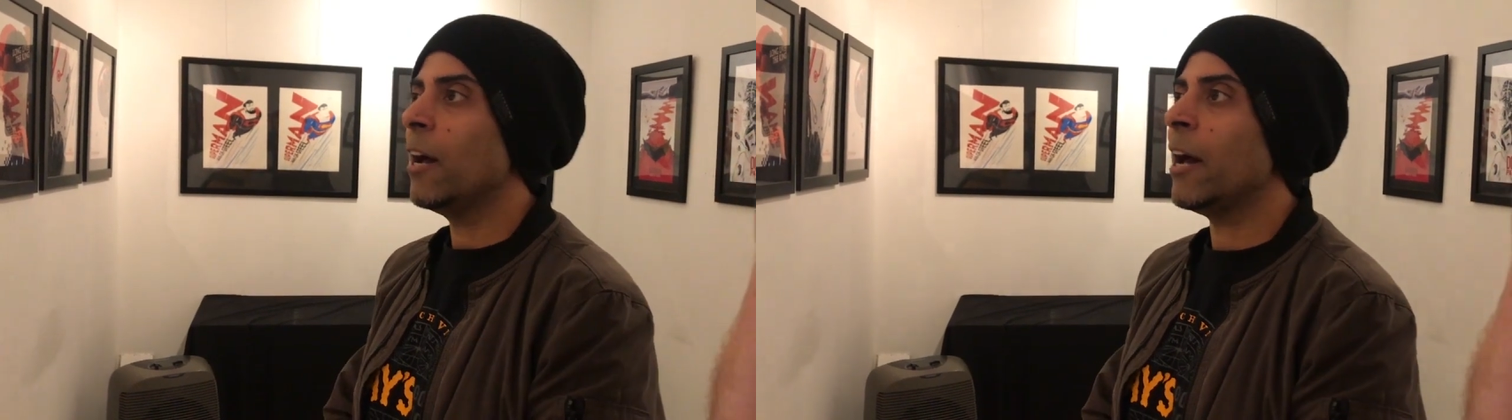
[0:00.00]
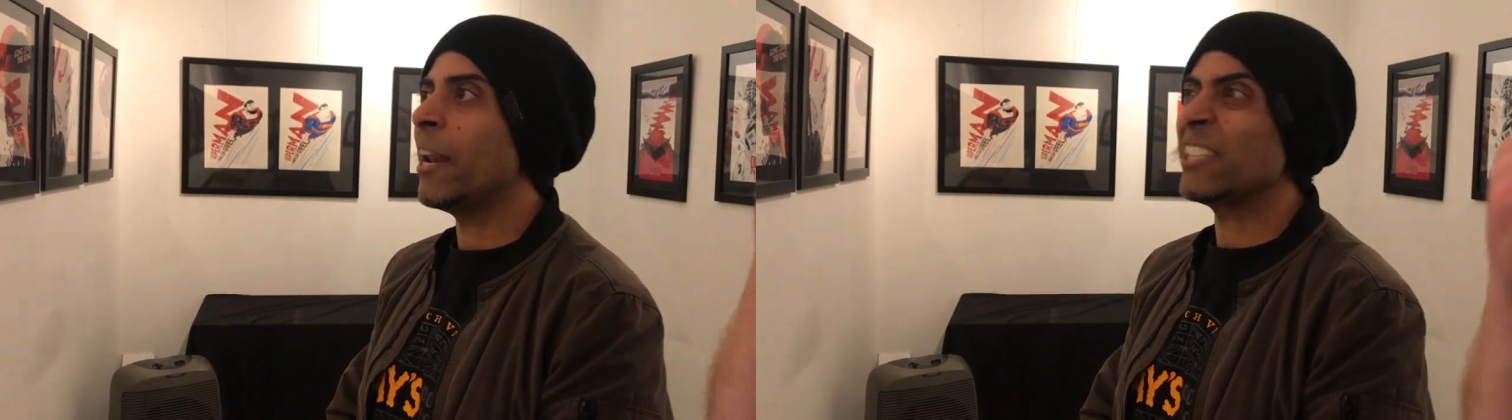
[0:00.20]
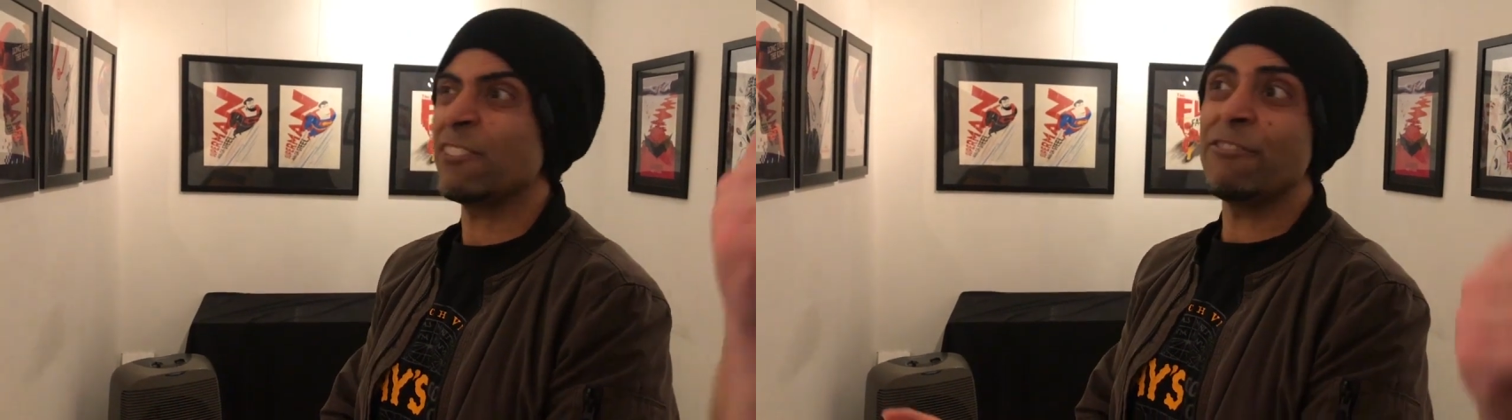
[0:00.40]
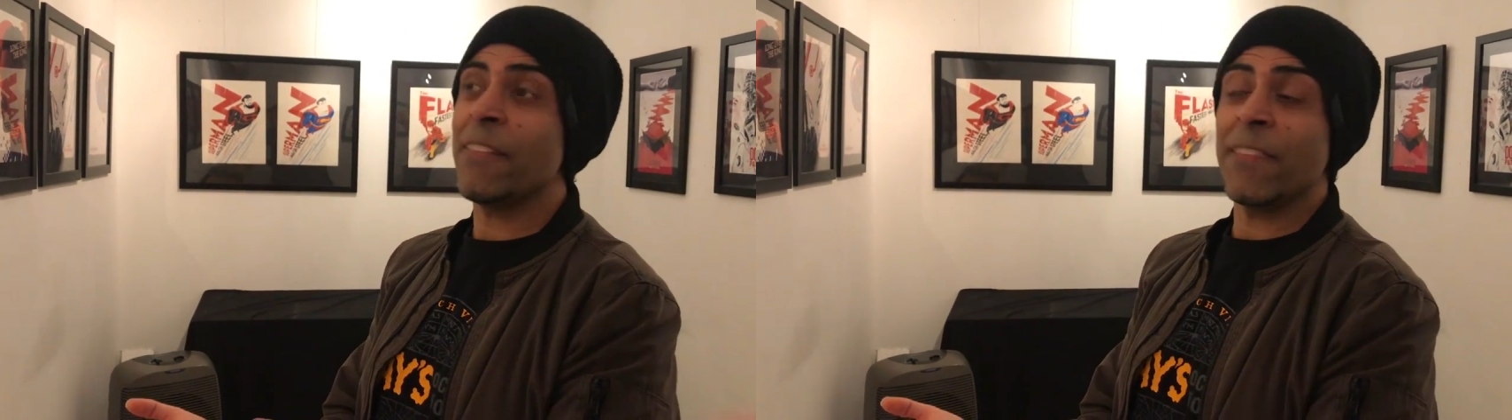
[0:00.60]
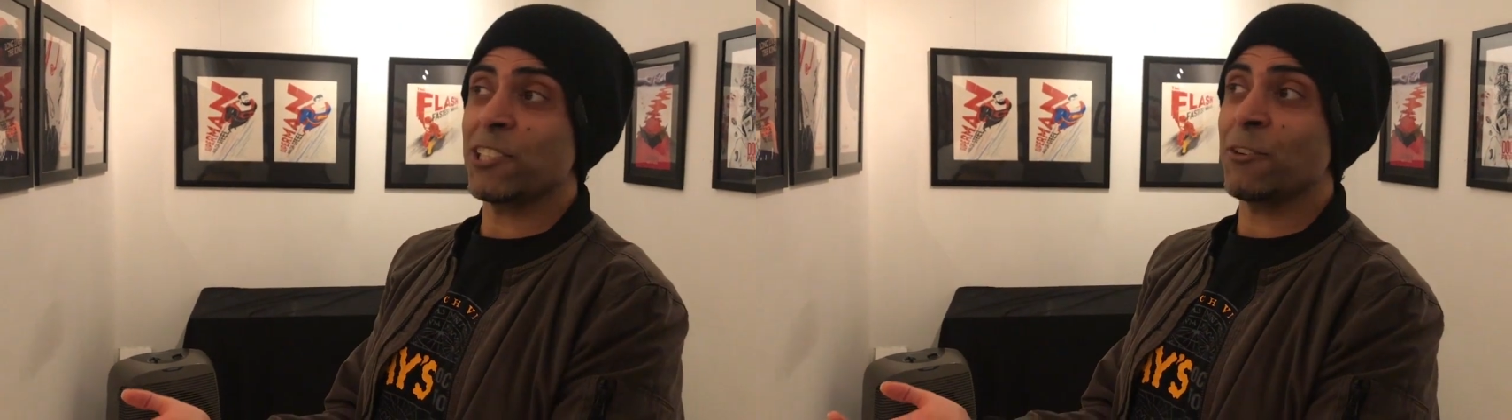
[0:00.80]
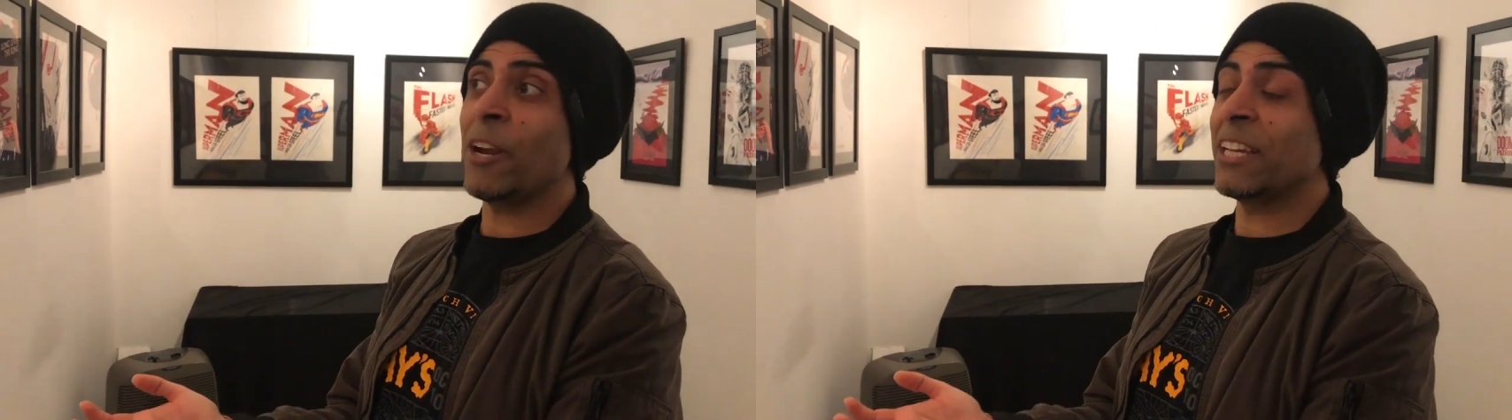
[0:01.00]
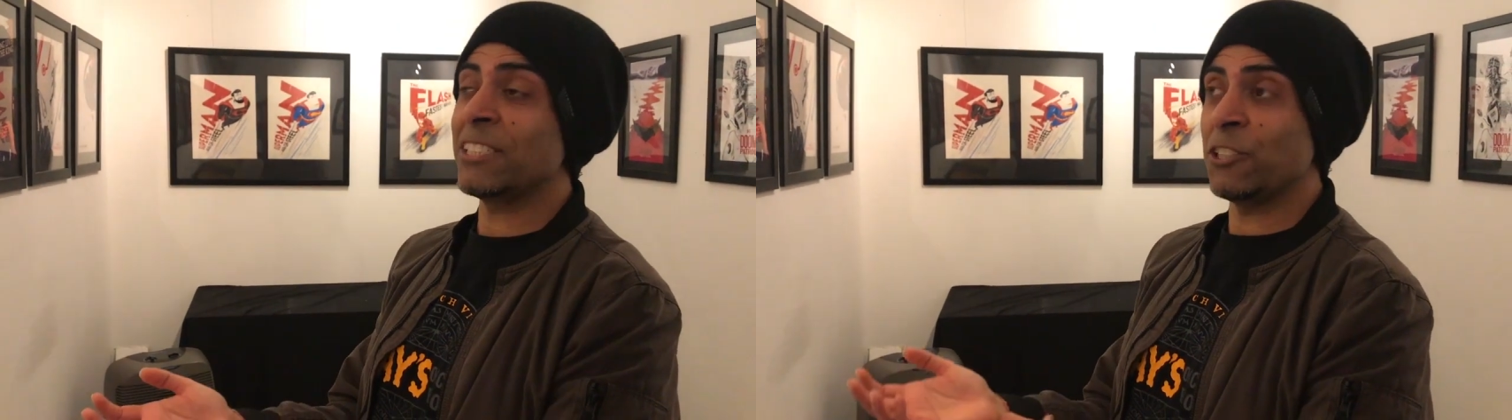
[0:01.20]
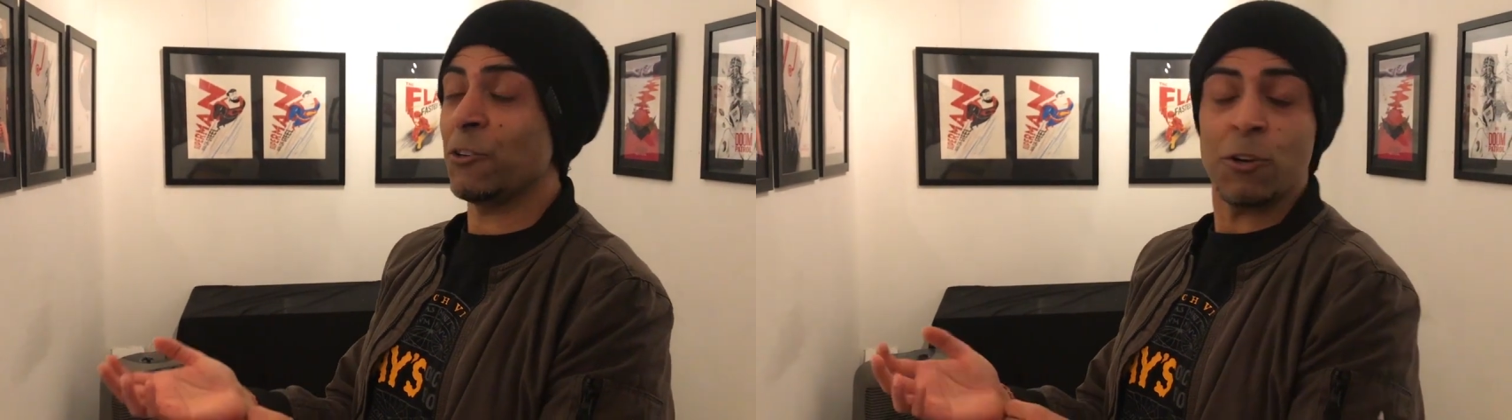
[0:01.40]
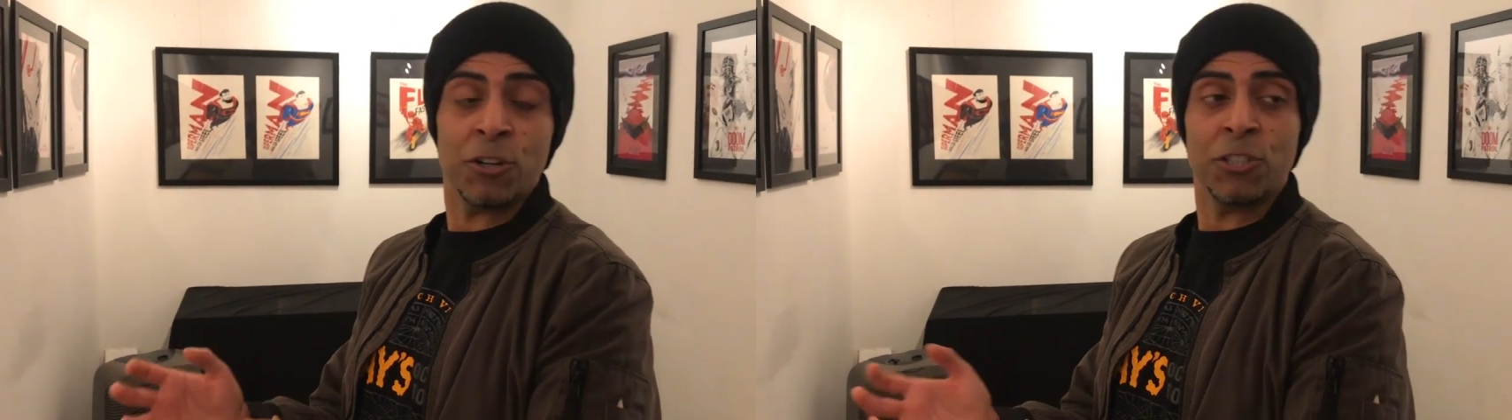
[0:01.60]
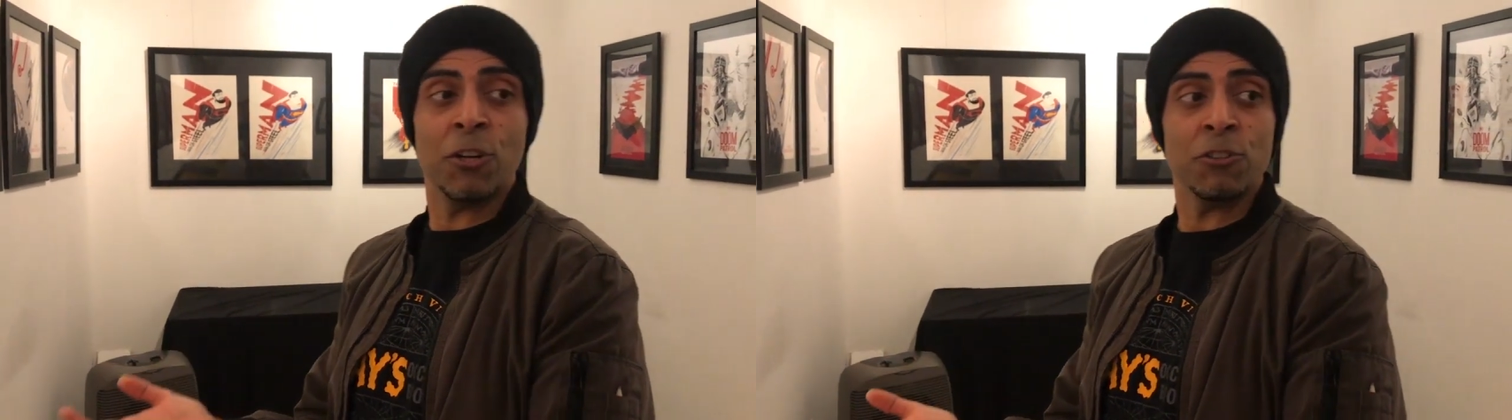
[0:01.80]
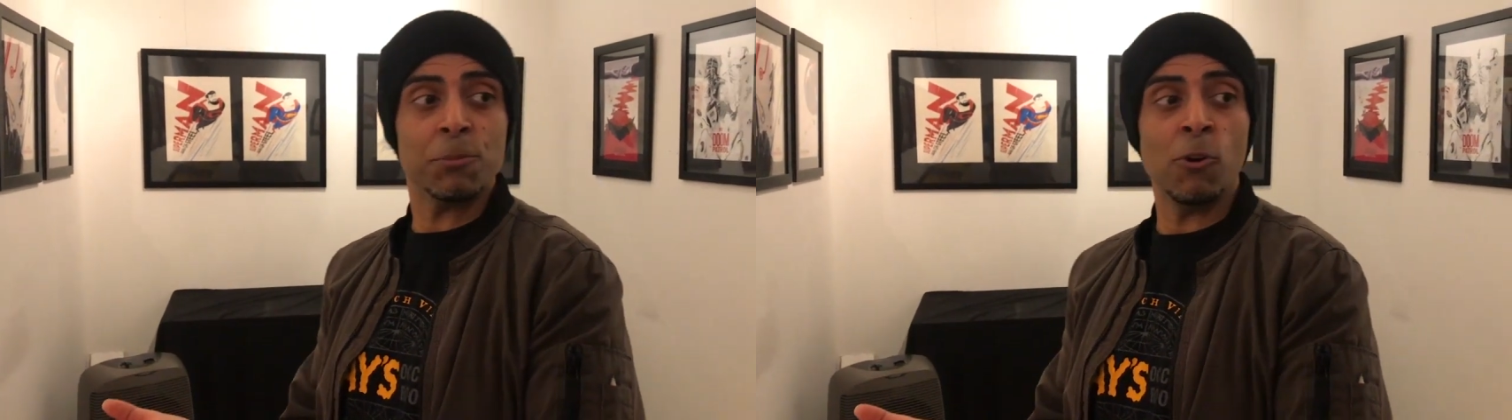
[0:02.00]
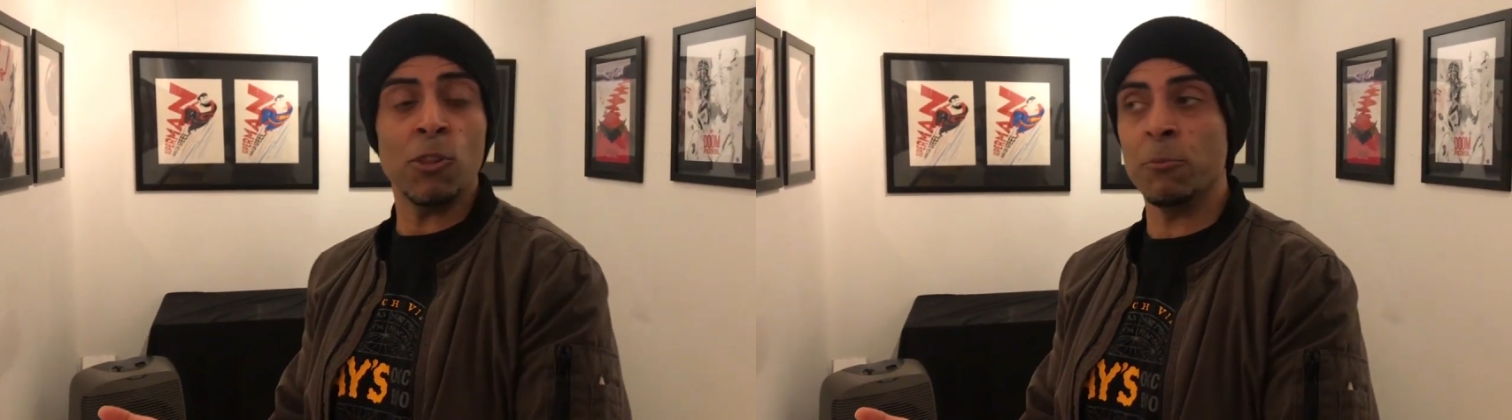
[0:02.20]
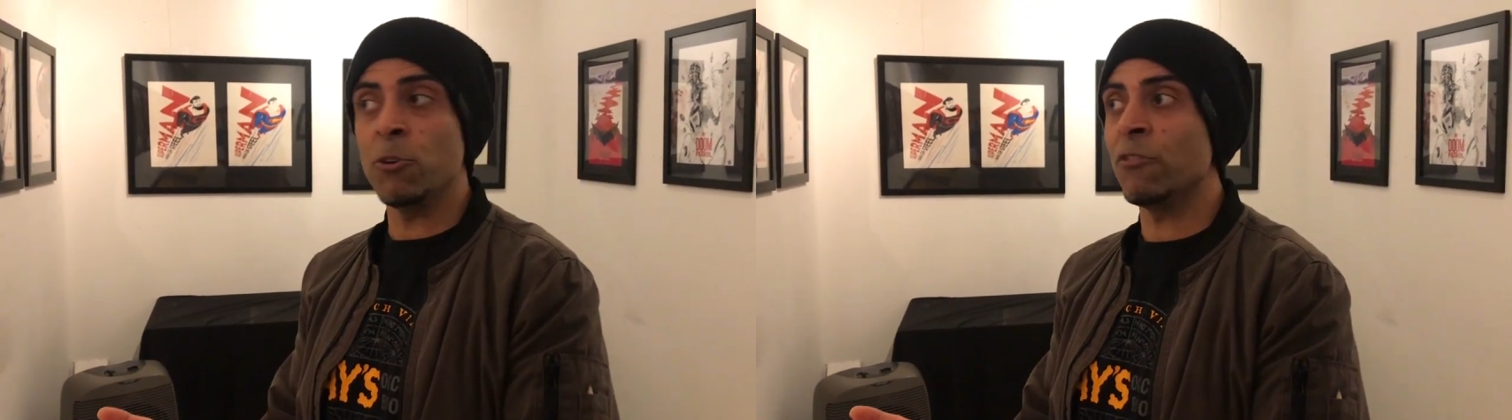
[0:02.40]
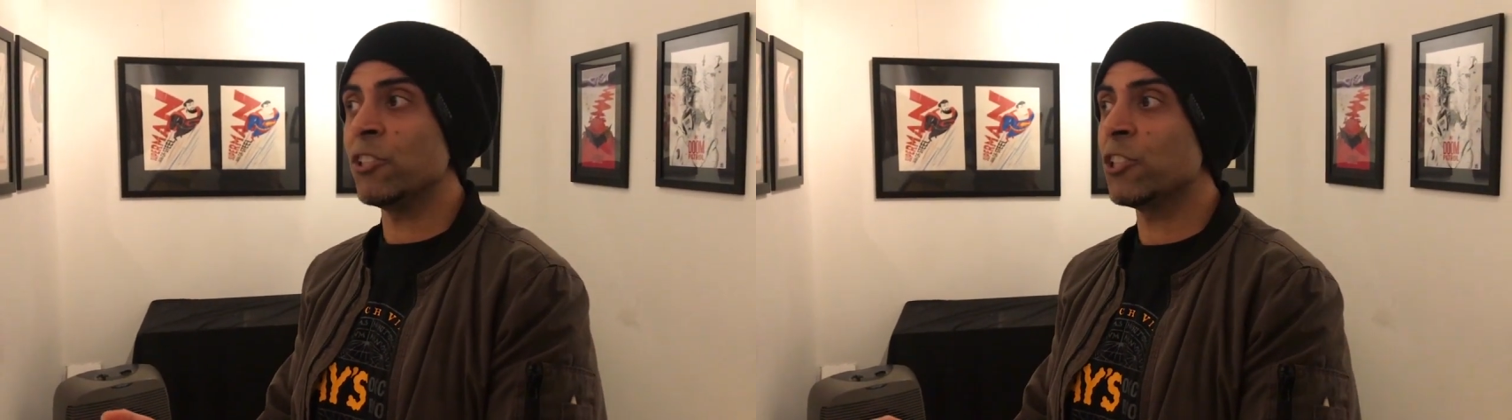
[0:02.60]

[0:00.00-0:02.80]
And as a fan, that's great because you don't spoil the movie.